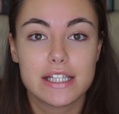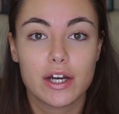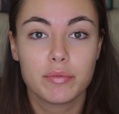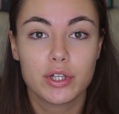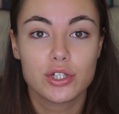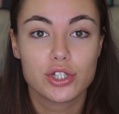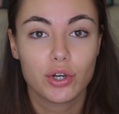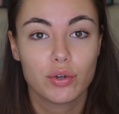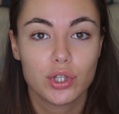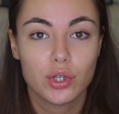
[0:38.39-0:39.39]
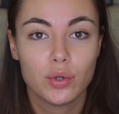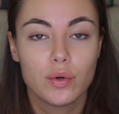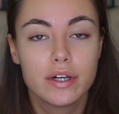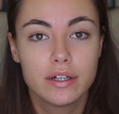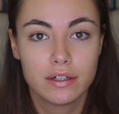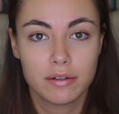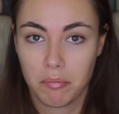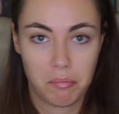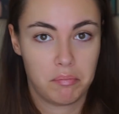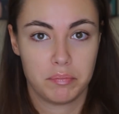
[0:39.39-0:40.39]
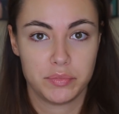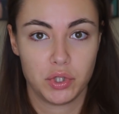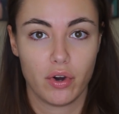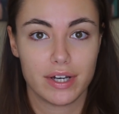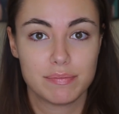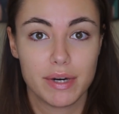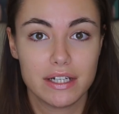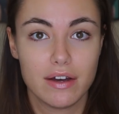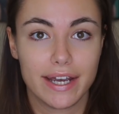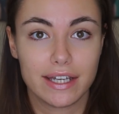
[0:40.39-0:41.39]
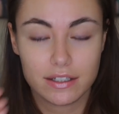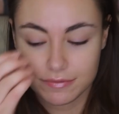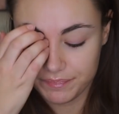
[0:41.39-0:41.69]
that I'm going to show you, you guys might like.